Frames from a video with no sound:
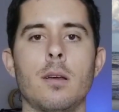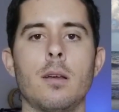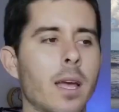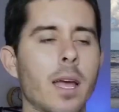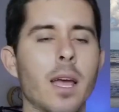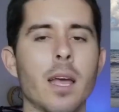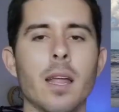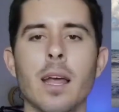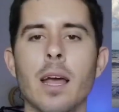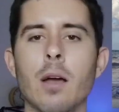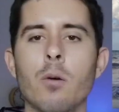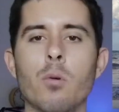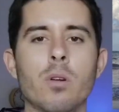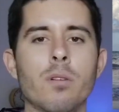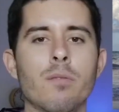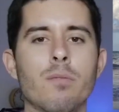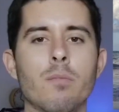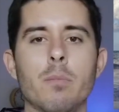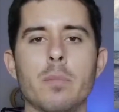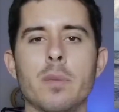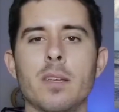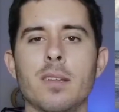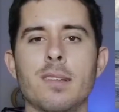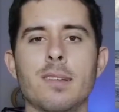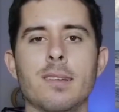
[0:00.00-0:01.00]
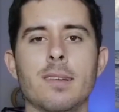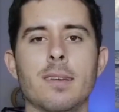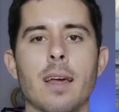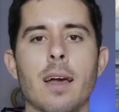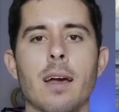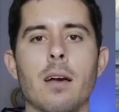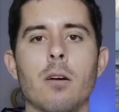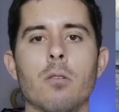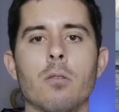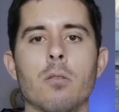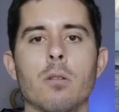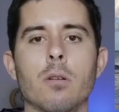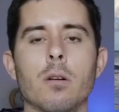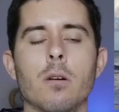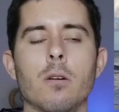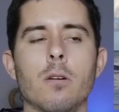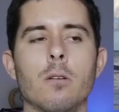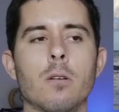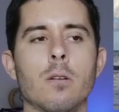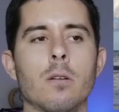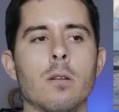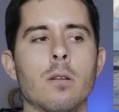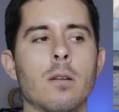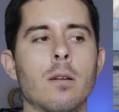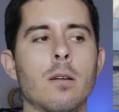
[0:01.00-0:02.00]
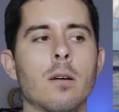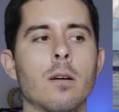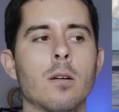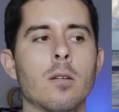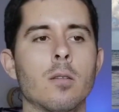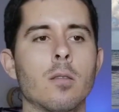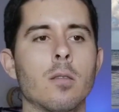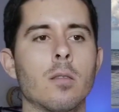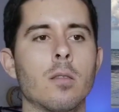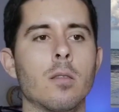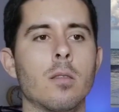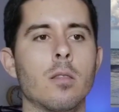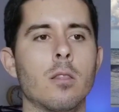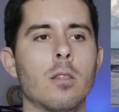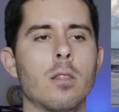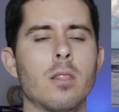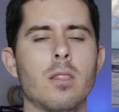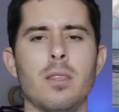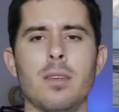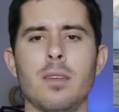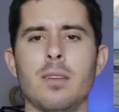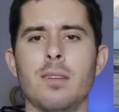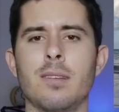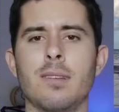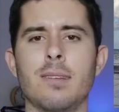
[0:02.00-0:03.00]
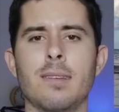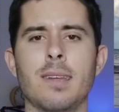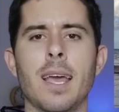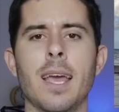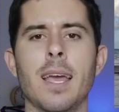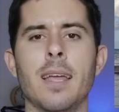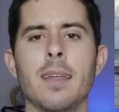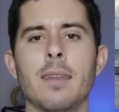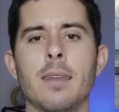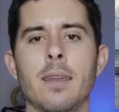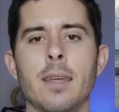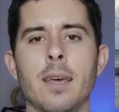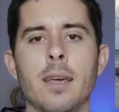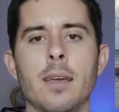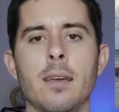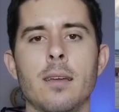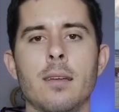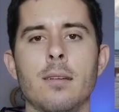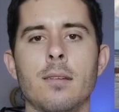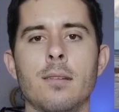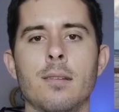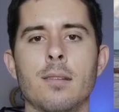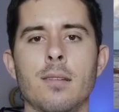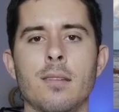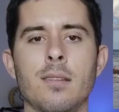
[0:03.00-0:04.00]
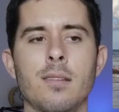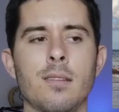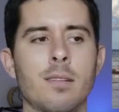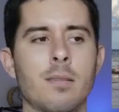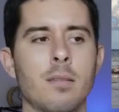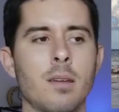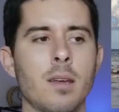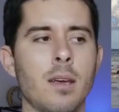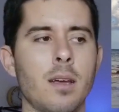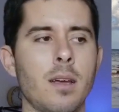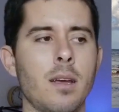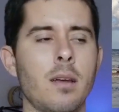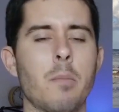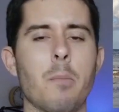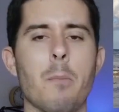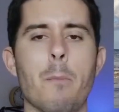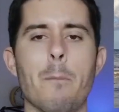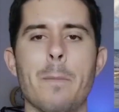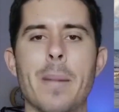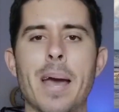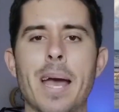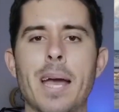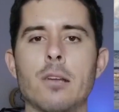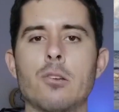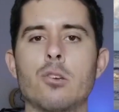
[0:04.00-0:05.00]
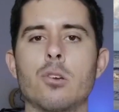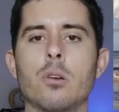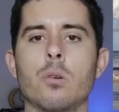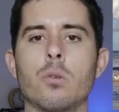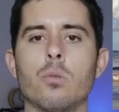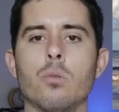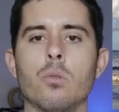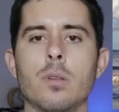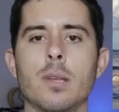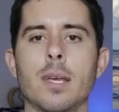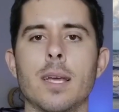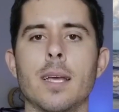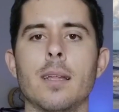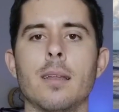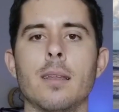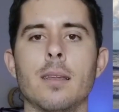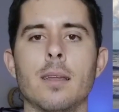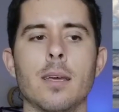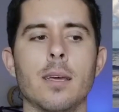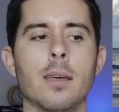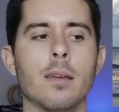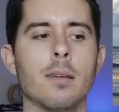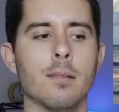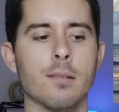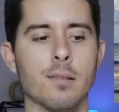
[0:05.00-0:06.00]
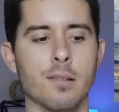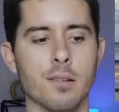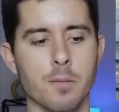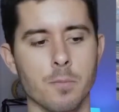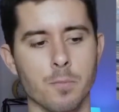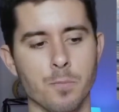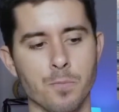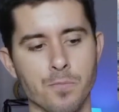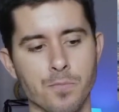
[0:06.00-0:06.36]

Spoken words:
And I would have missed out on these 10 days, these magical 10 days.